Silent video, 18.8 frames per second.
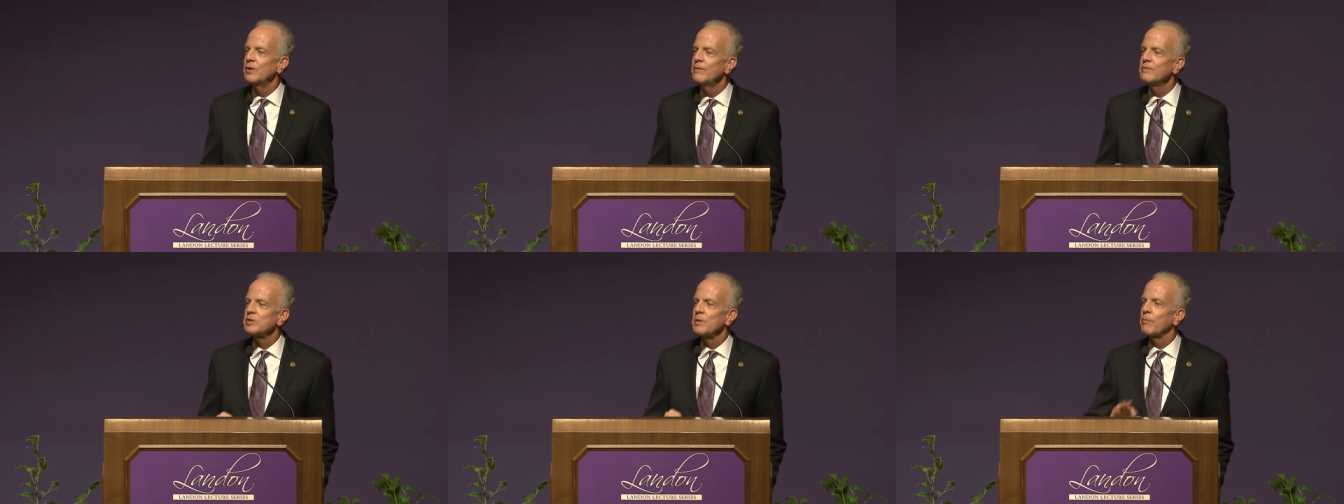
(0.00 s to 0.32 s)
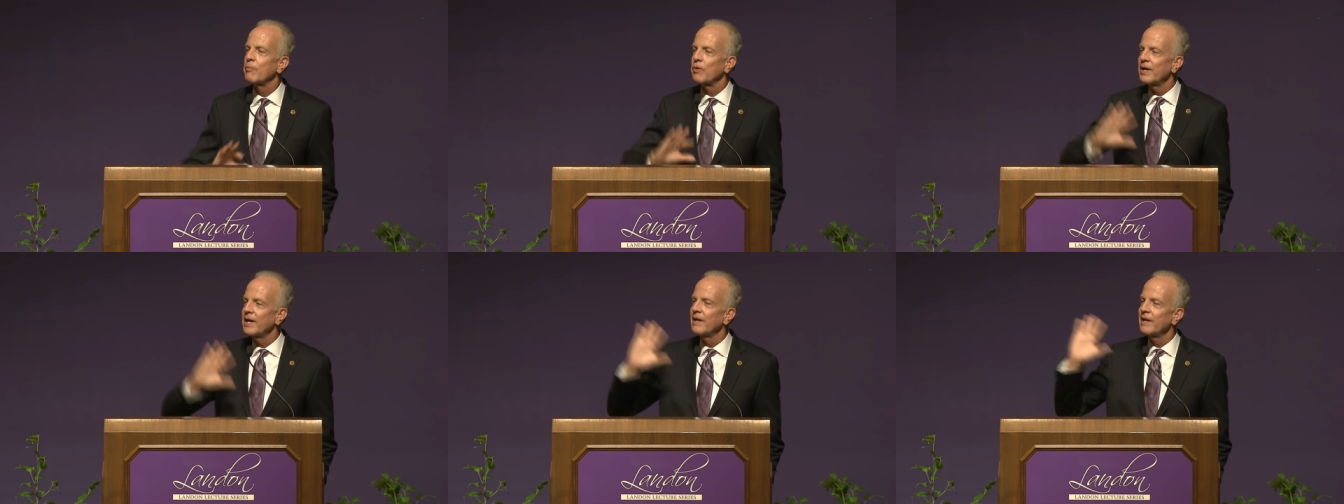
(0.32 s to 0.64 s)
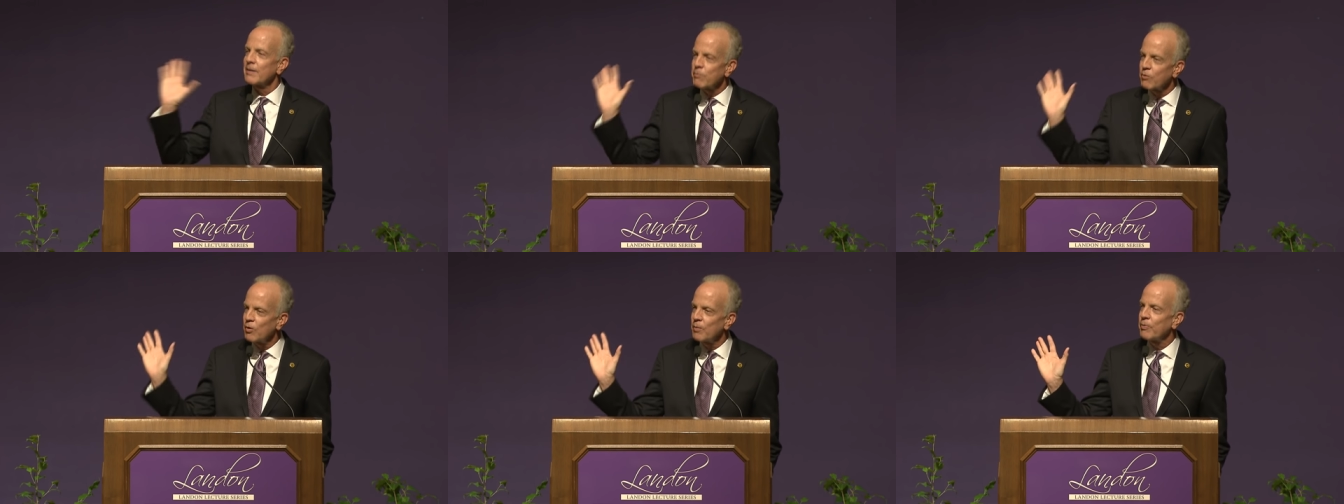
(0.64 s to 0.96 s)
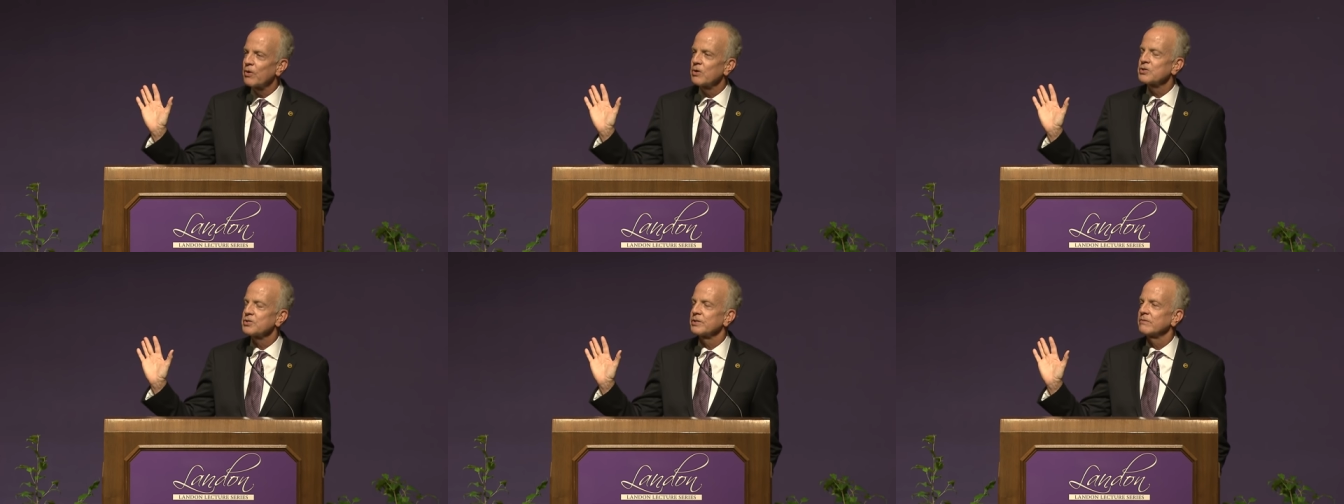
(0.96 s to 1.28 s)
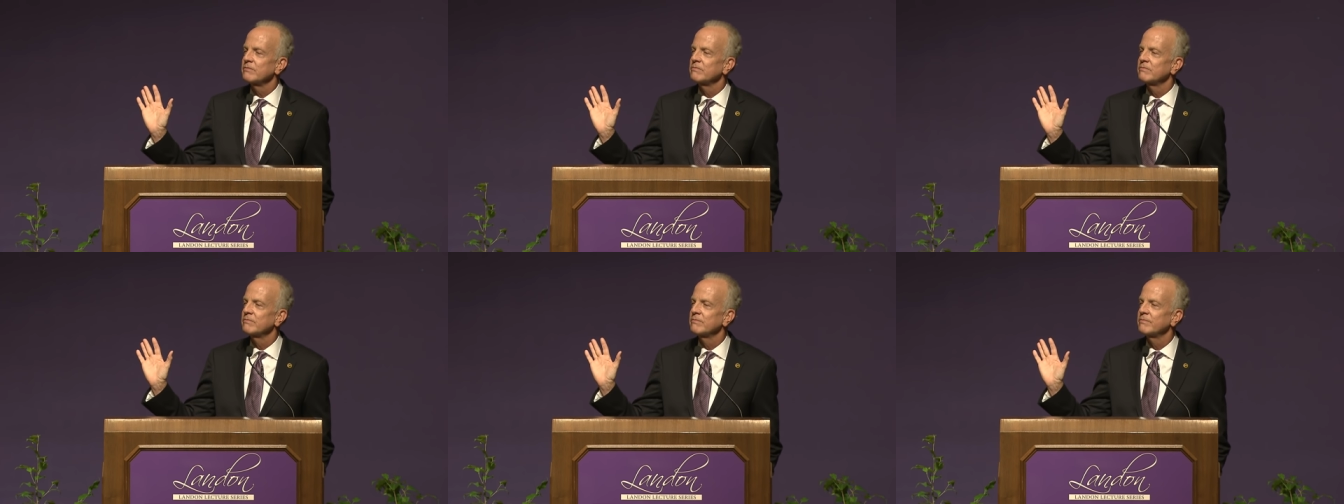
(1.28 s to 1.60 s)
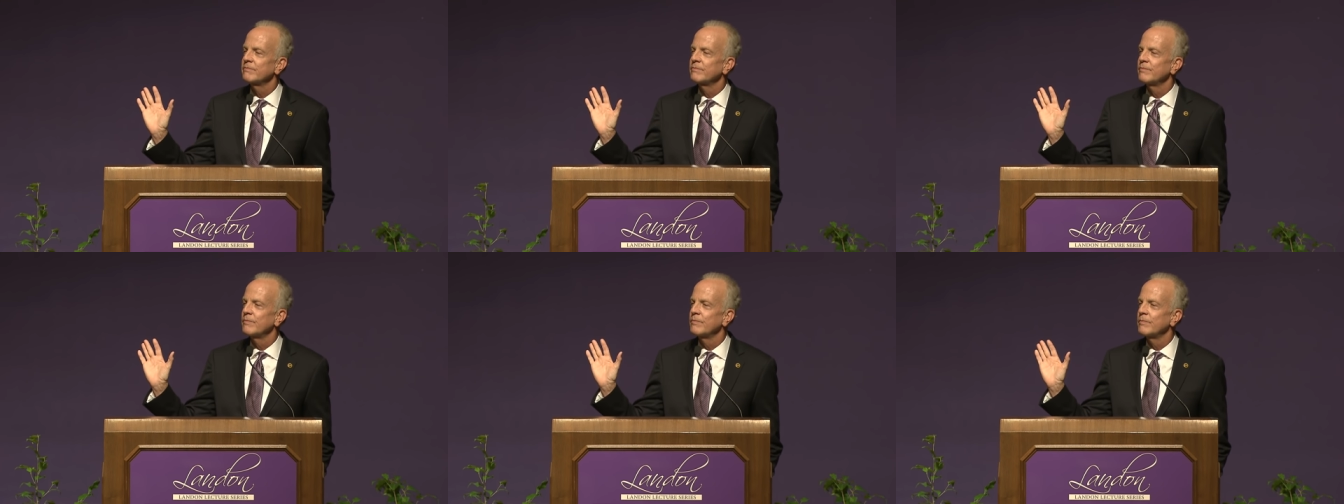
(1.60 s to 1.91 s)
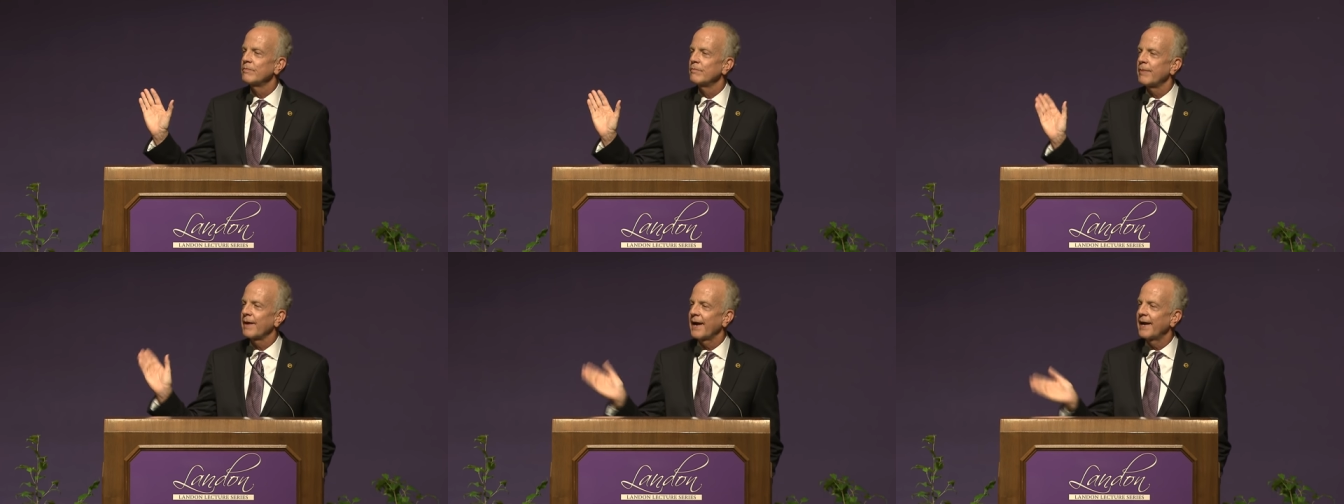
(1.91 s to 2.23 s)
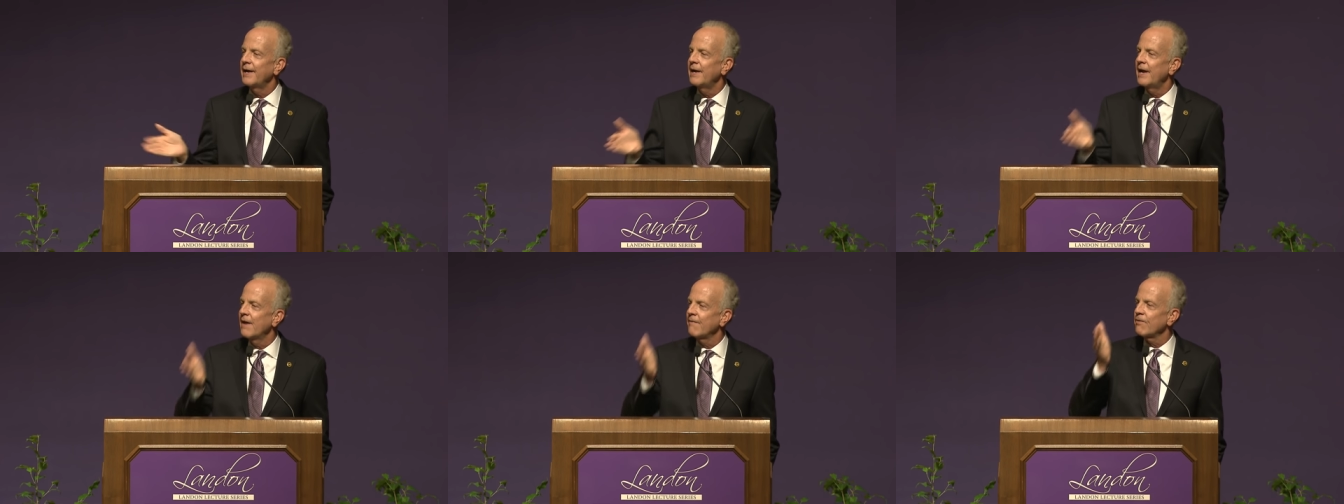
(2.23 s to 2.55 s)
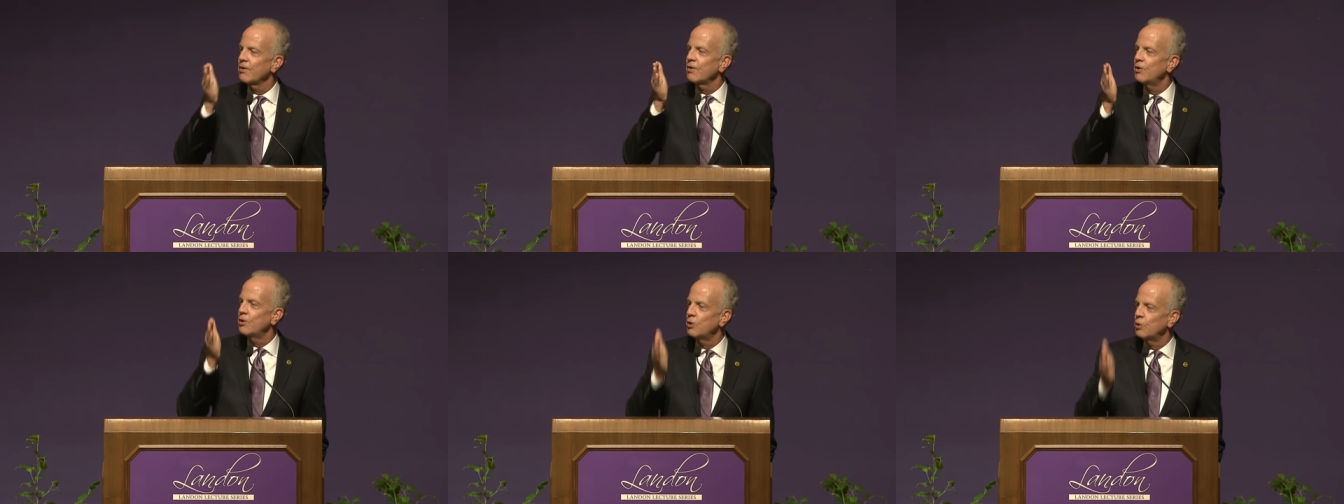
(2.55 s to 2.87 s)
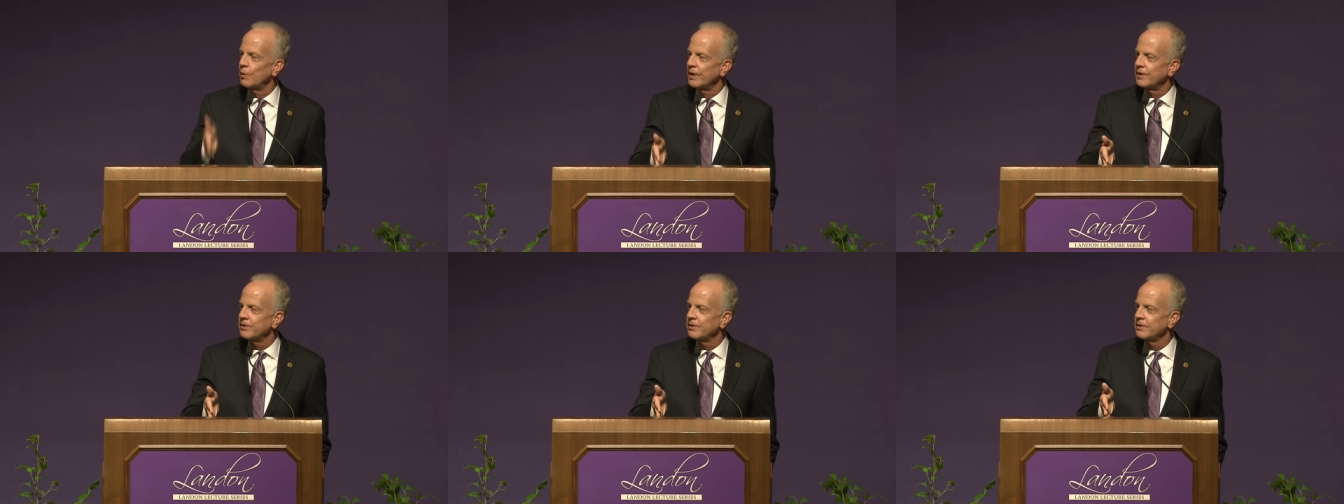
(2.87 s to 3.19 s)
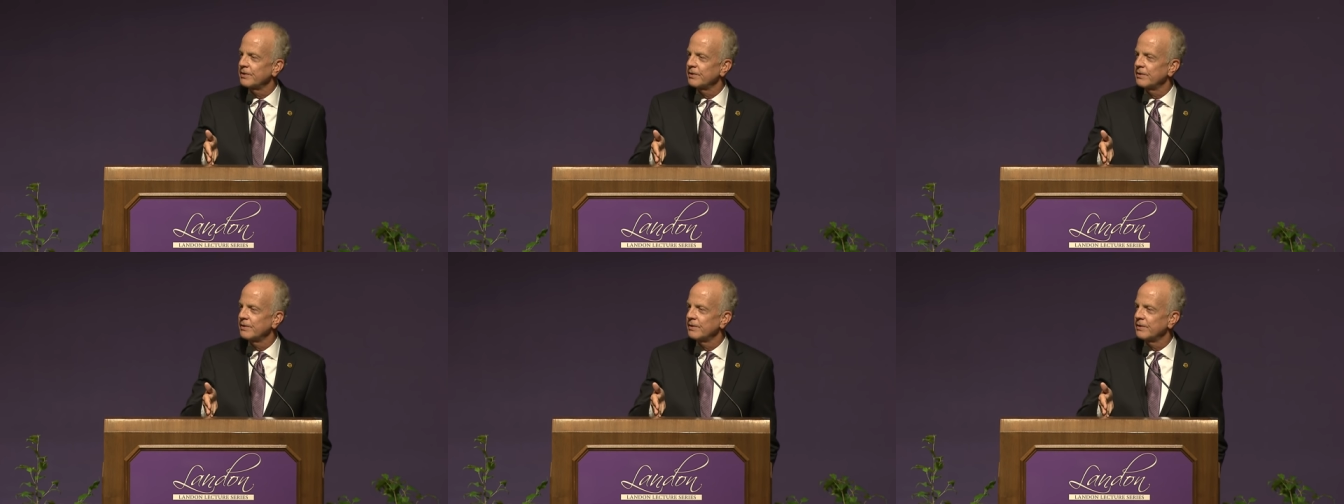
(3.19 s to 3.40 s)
he was a pretty liberal person. But I never knew it